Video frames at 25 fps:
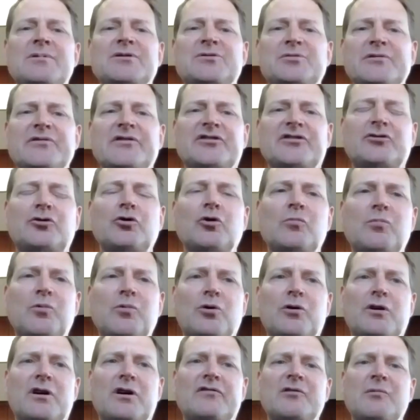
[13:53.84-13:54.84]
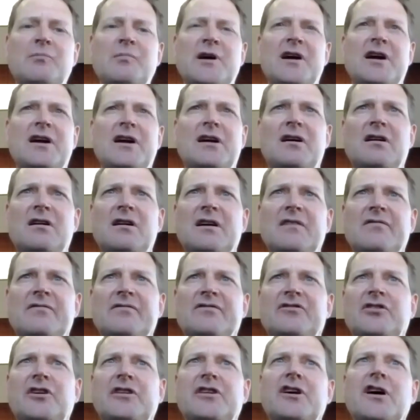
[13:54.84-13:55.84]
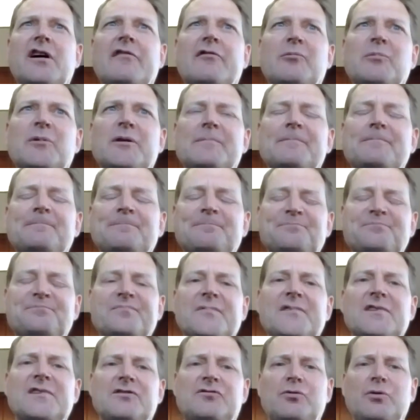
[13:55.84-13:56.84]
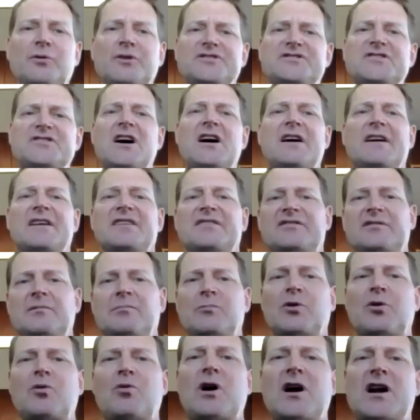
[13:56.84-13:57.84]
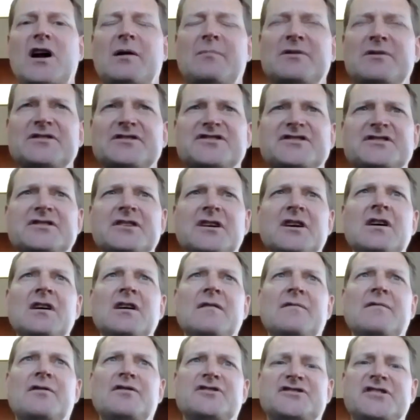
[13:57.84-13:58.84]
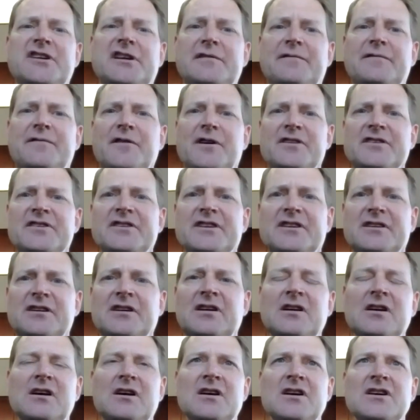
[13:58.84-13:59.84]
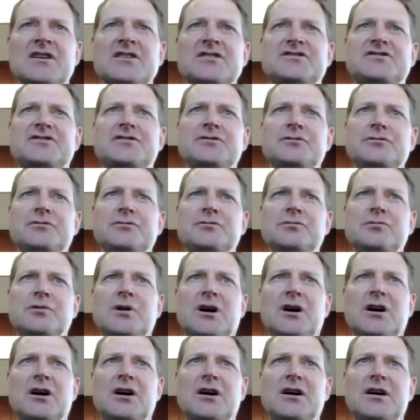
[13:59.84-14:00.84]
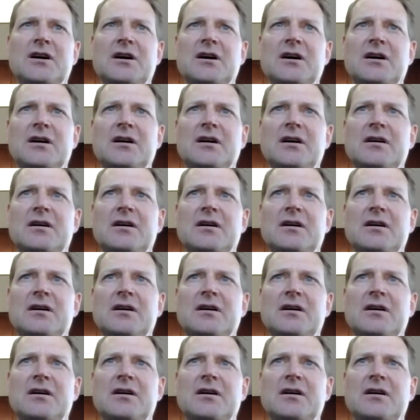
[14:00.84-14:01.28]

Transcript: between the school board and the mayor and city government. It's really tying some requirements for city funding to